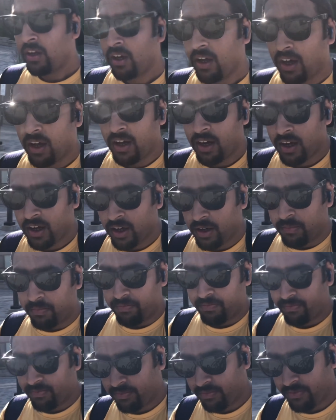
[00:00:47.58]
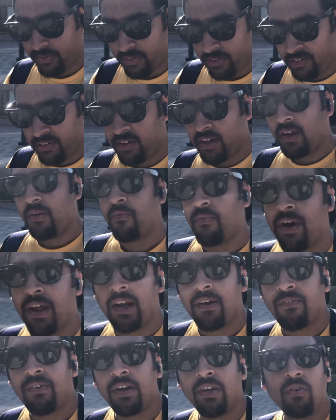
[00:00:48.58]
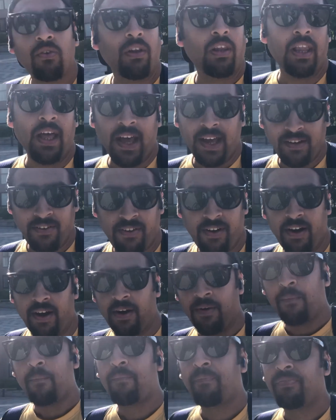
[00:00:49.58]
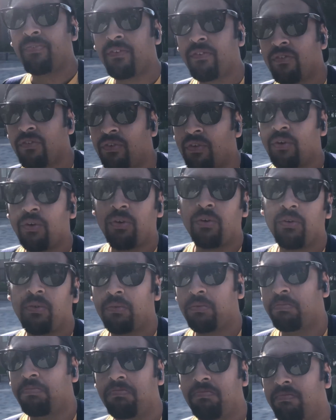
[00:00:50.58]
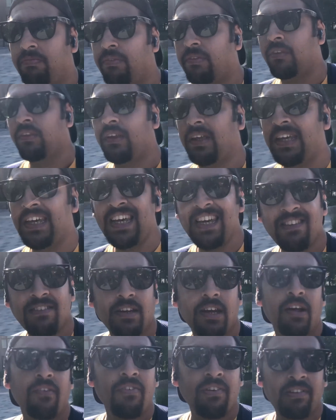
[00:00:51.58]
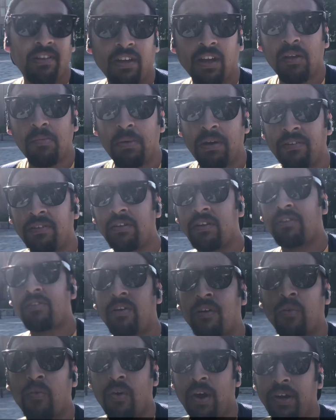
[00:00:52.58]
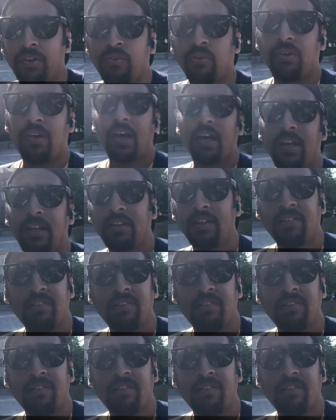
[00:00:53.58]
Uh, See, whenever you land here, so each and every single person is required to carry the